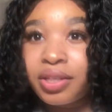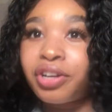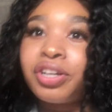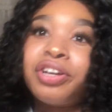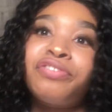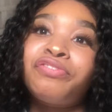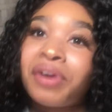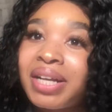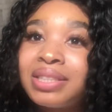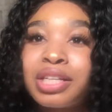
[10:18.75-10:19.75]
They're your
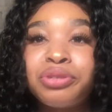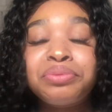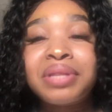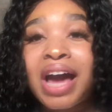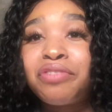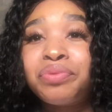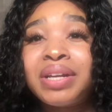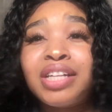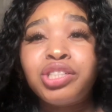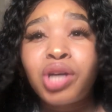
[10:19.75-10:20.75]
friends that you laugh with
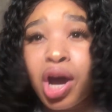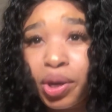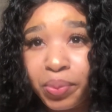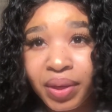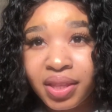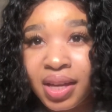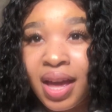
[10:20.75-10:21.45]
and talk with